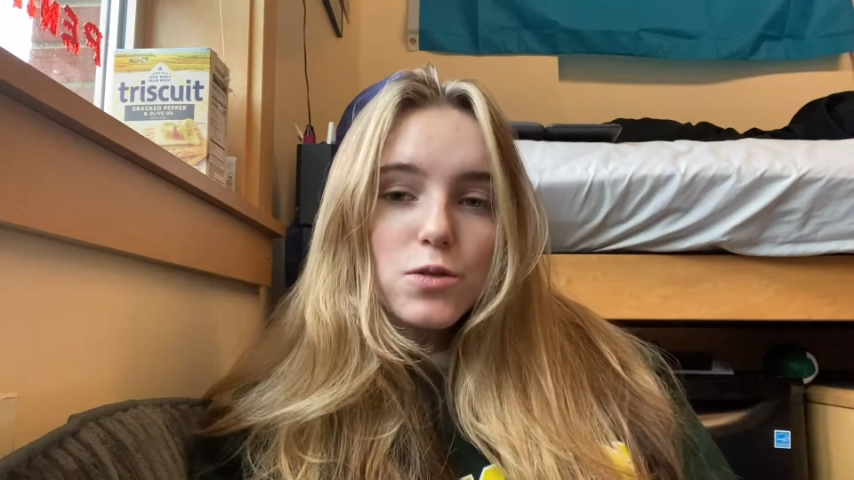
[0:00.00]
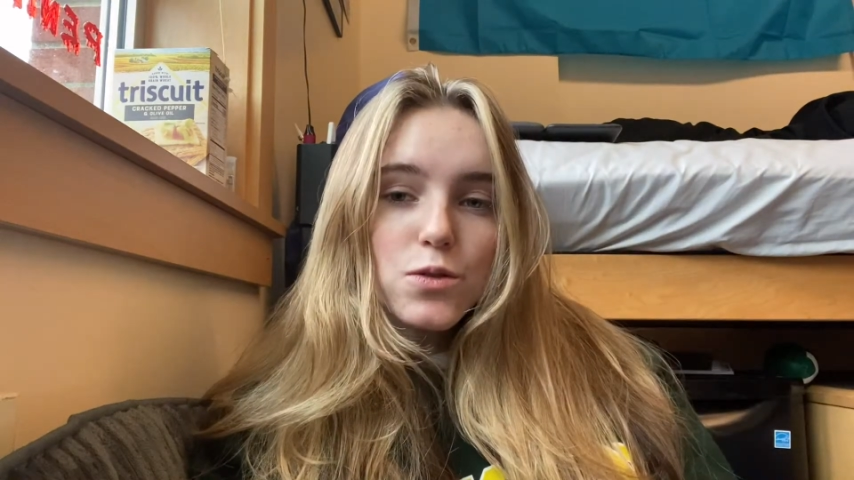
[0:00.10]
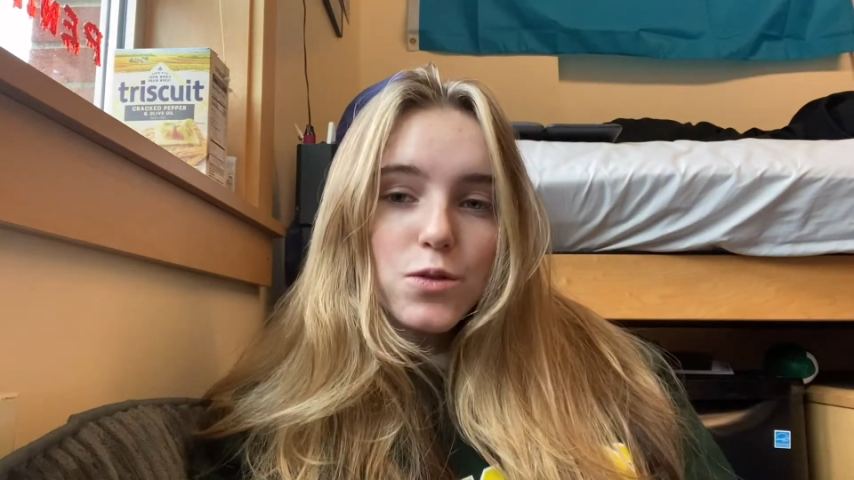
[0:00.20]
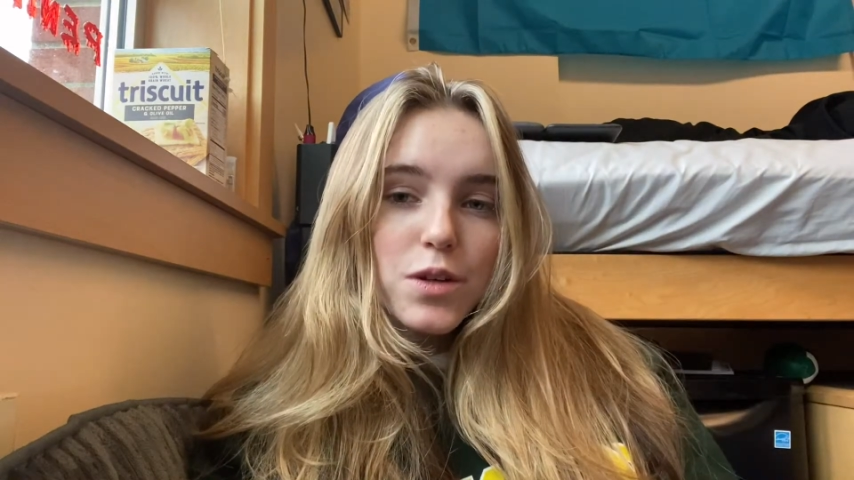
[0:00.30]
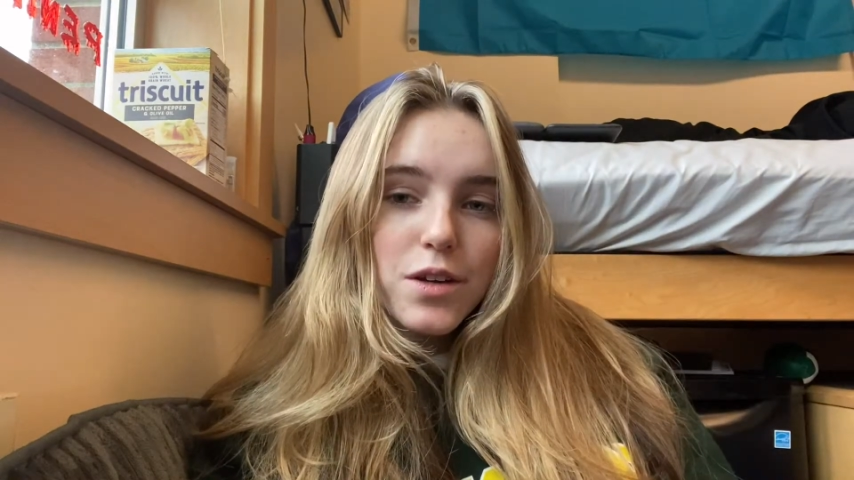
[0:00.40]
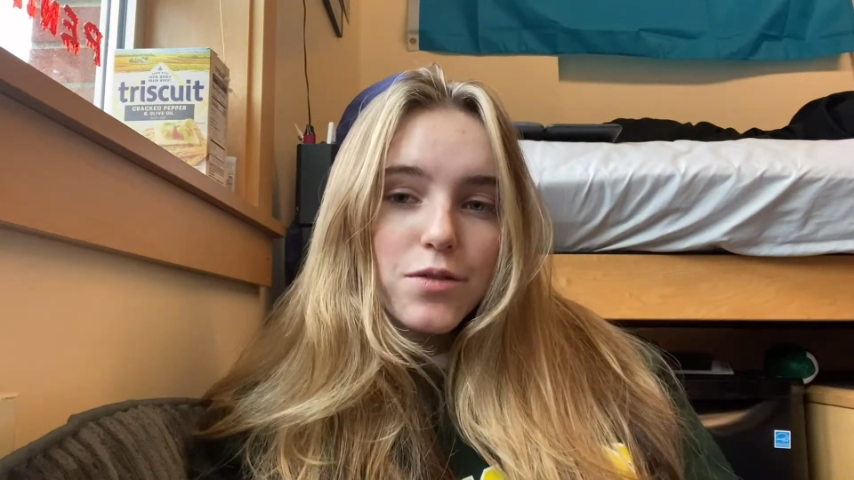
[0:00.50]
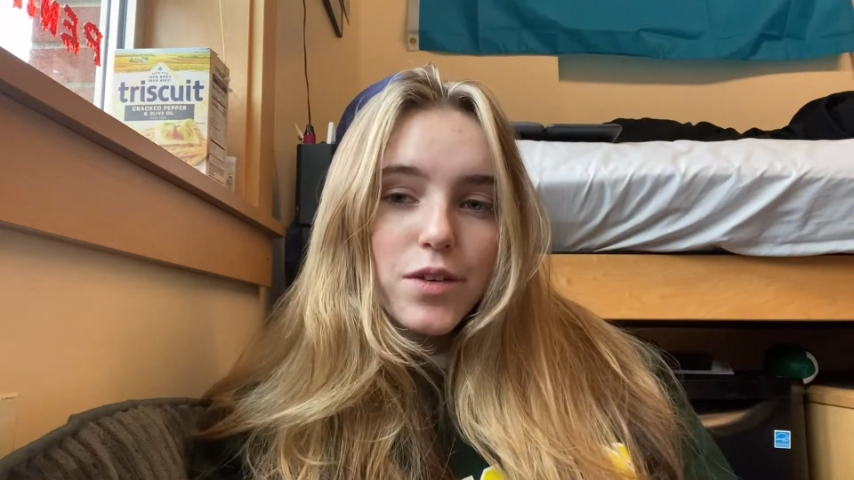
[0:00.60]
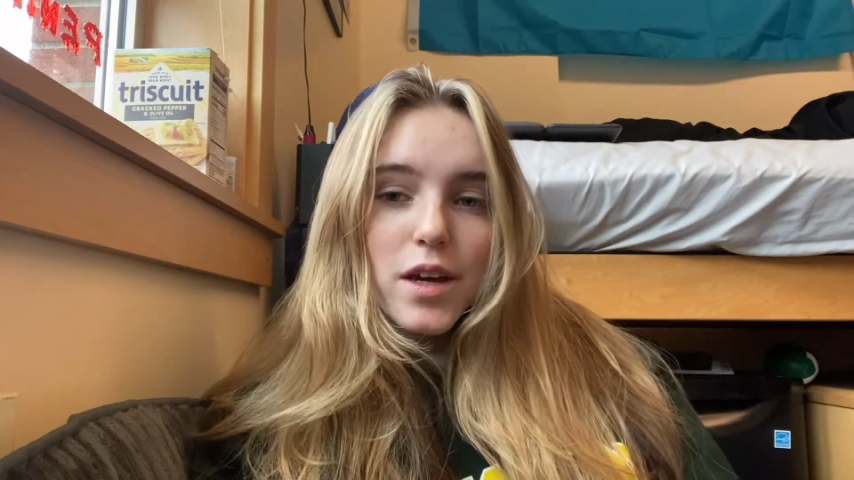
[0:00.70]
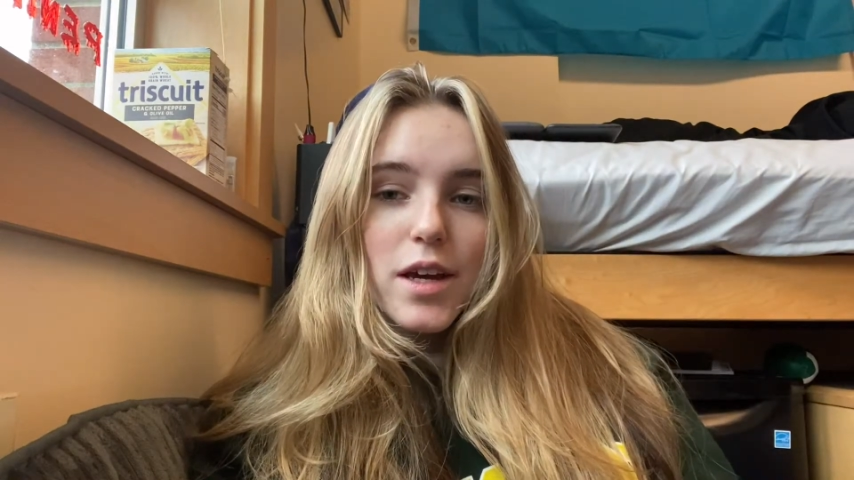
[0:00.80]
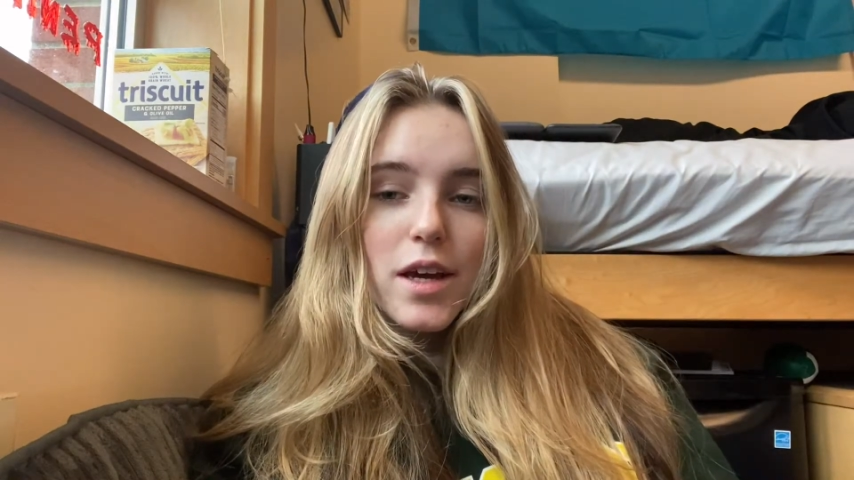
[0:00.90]
story
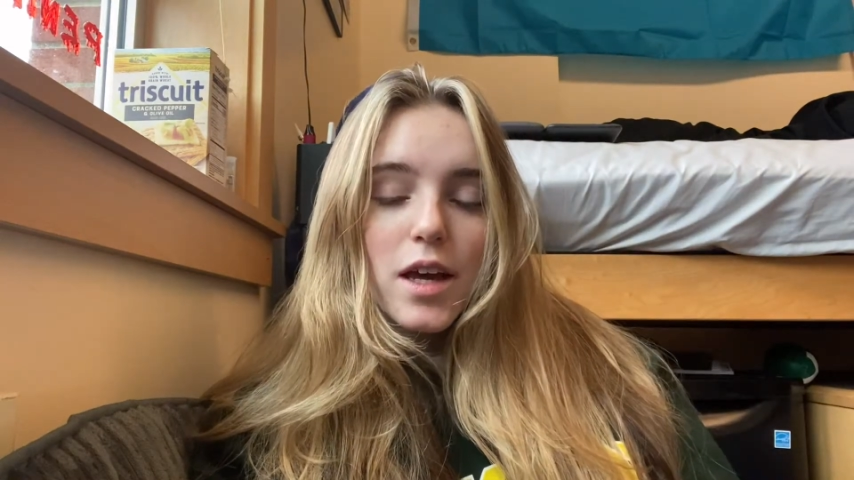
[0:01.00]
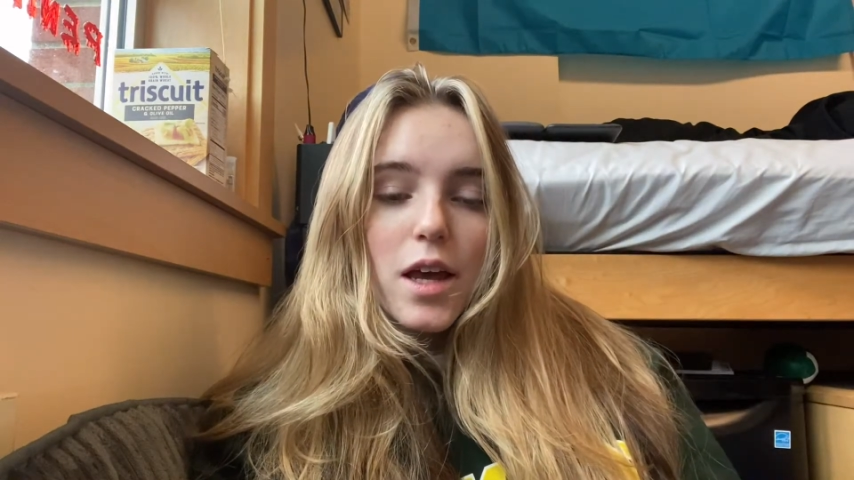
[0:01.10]
fig